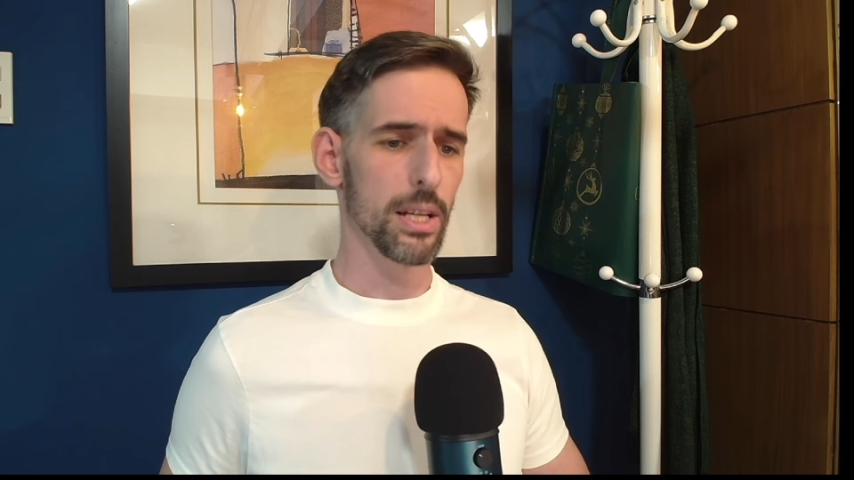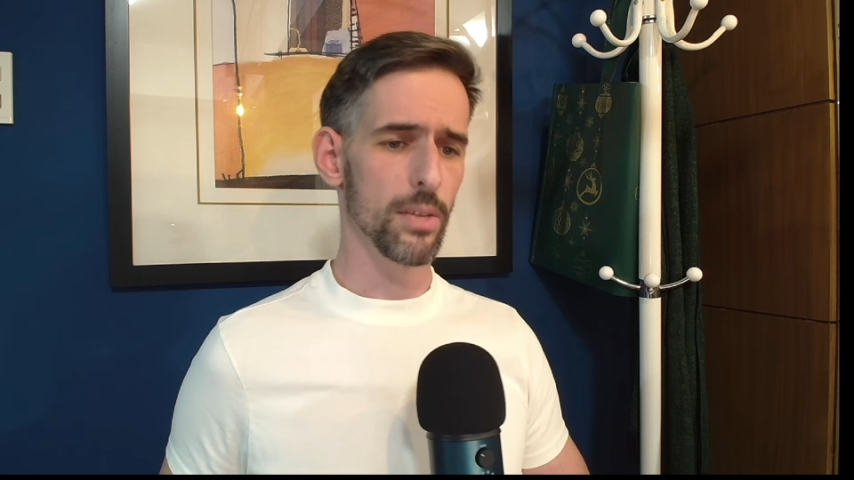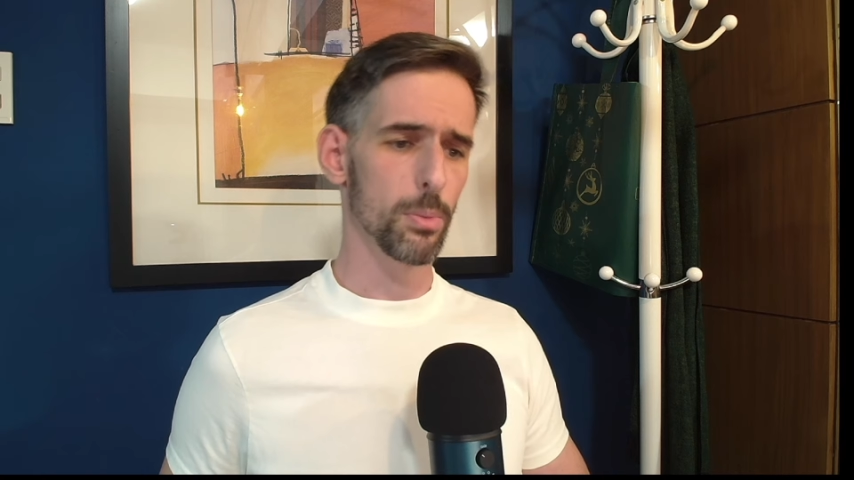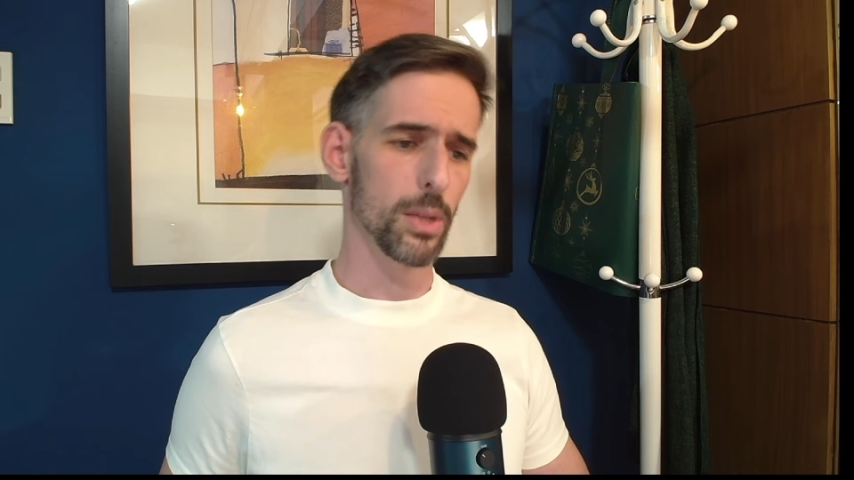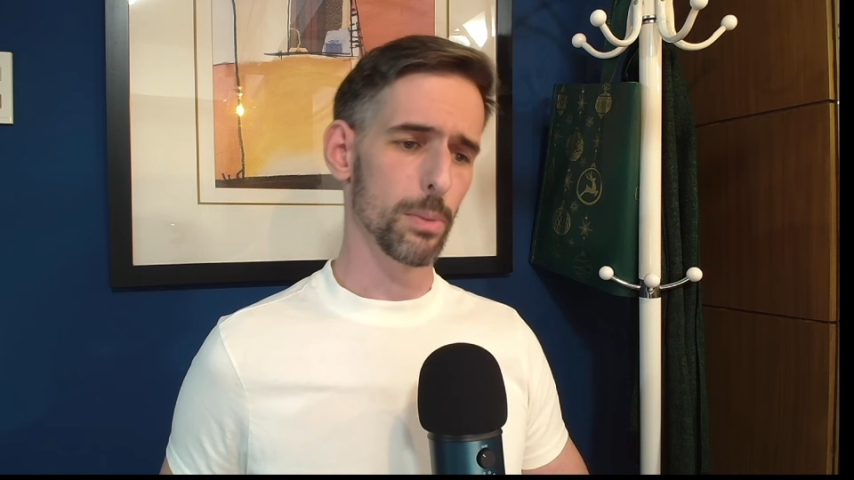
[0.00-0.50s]

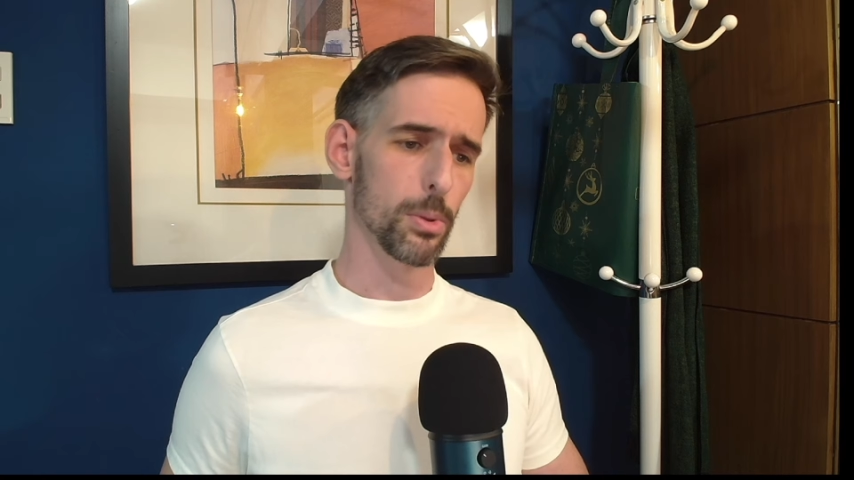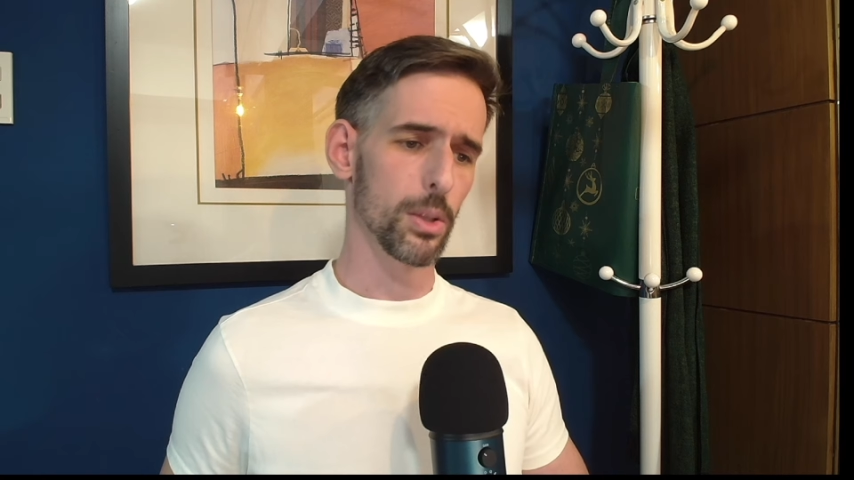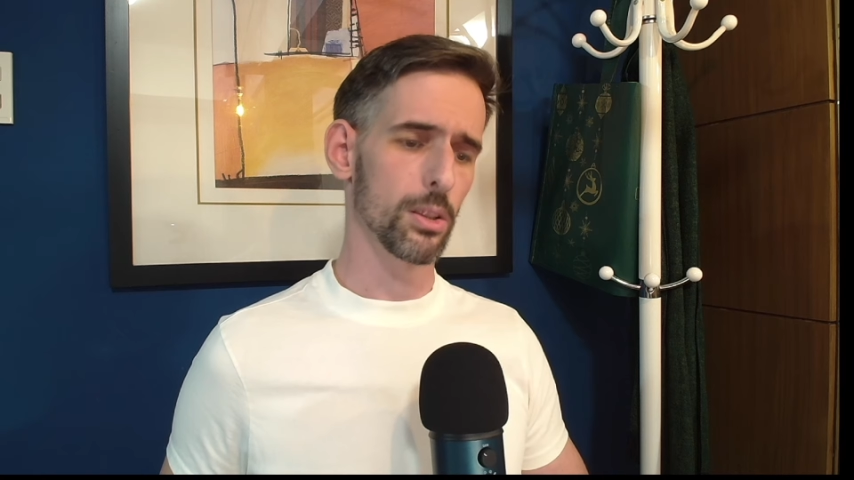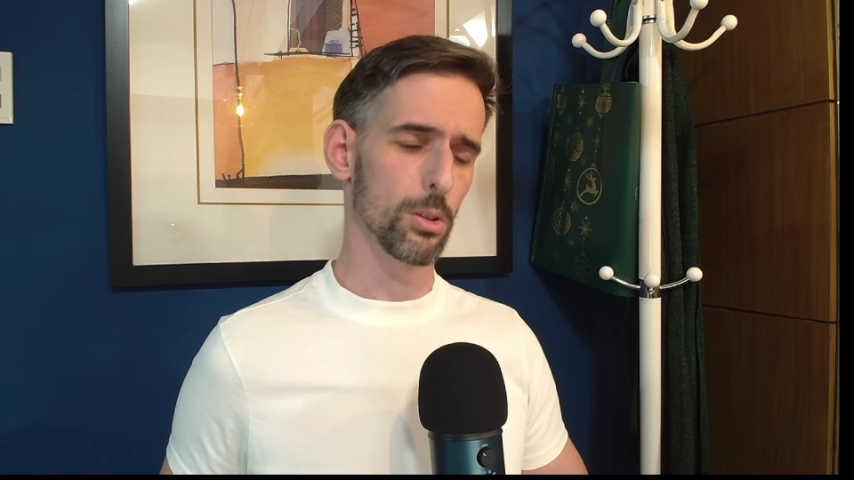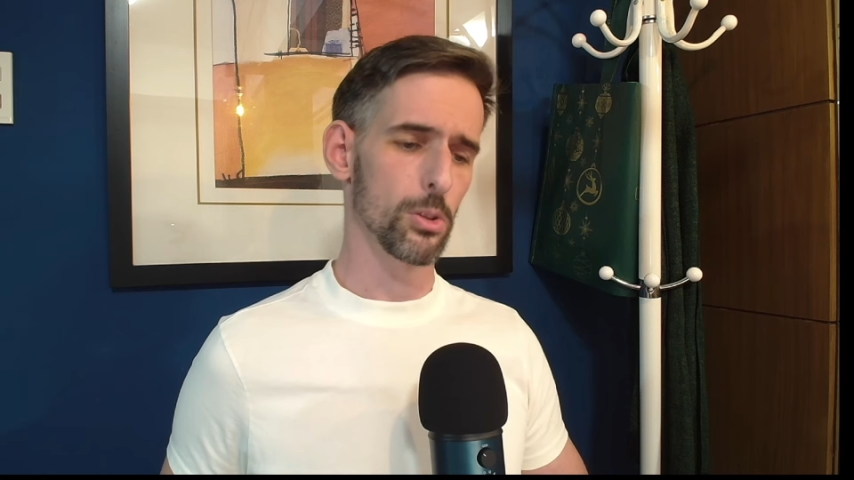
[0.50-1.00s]
different people
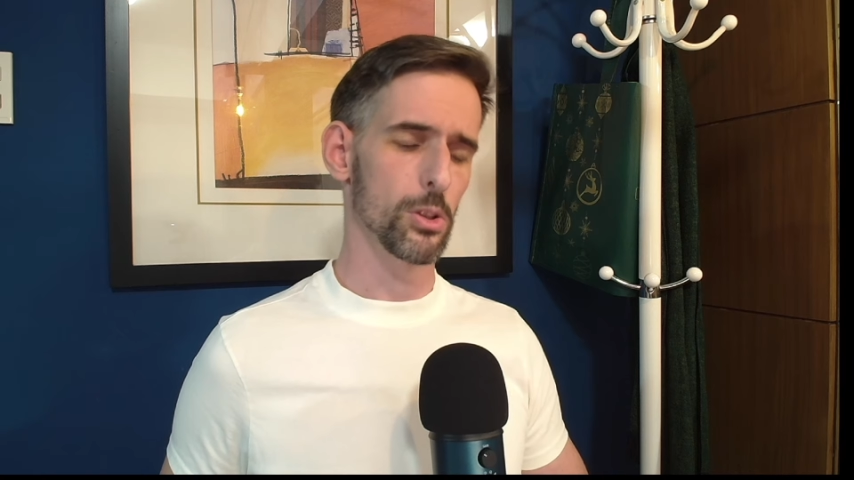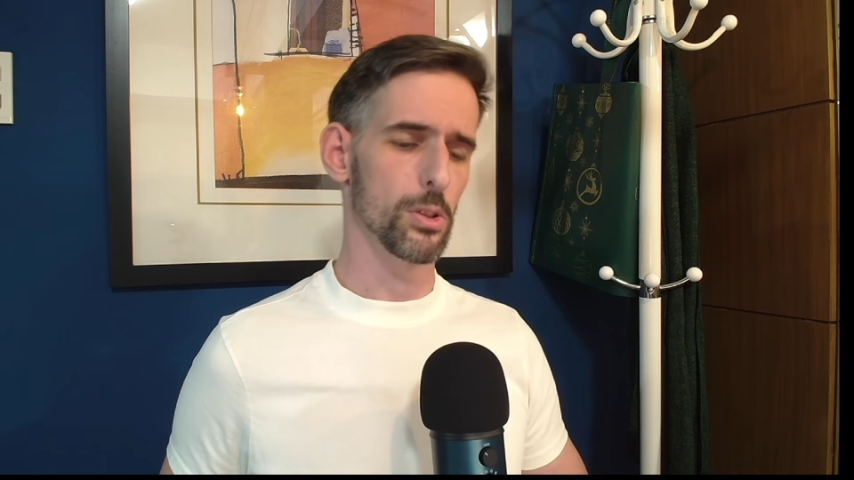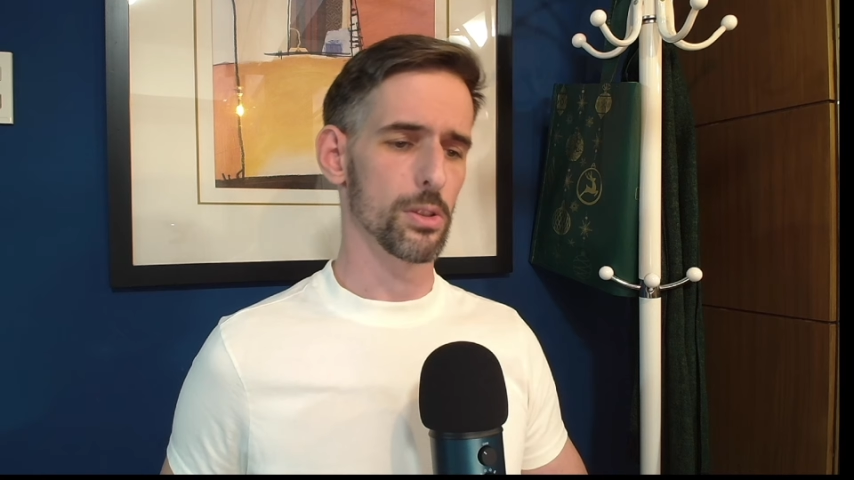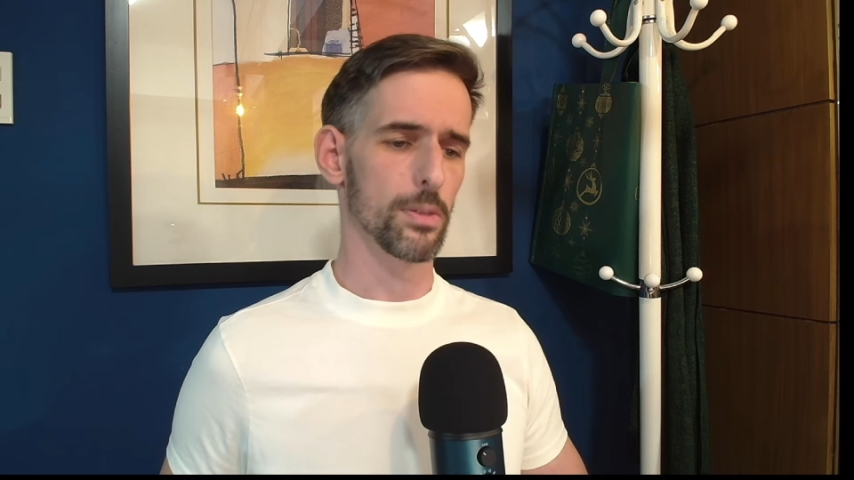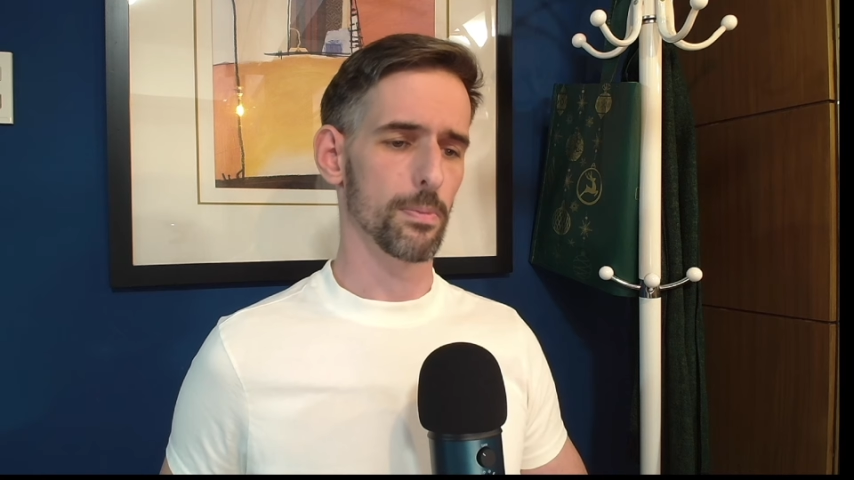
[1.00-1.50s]
and
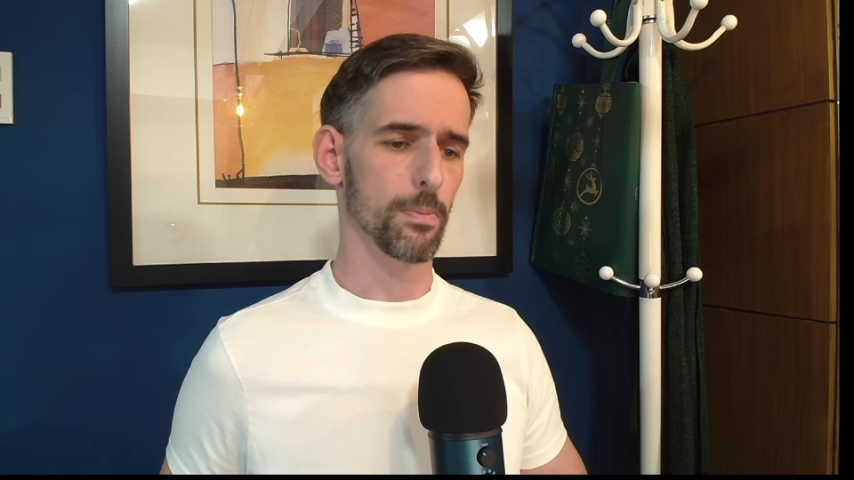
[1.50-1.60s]
cultures.